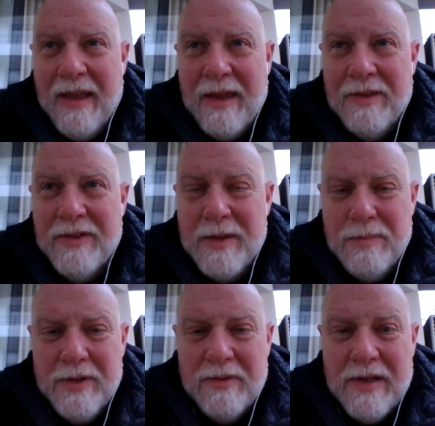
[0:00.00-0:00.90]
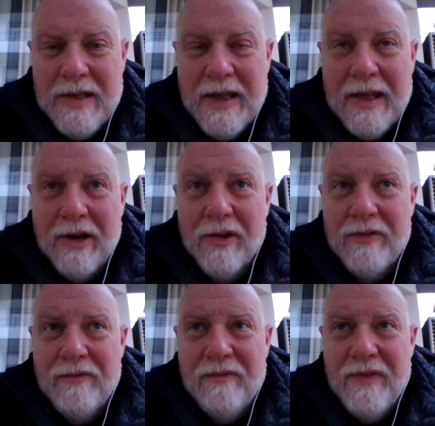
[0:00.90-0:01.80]
and the beauty, and all the
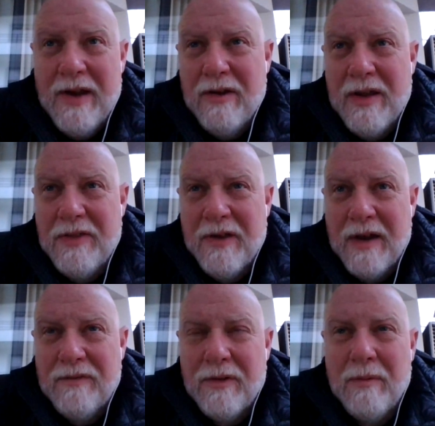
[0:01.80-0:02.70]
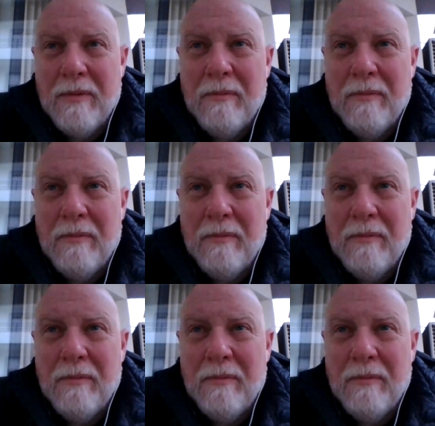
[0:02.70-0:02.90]
very thoughtful,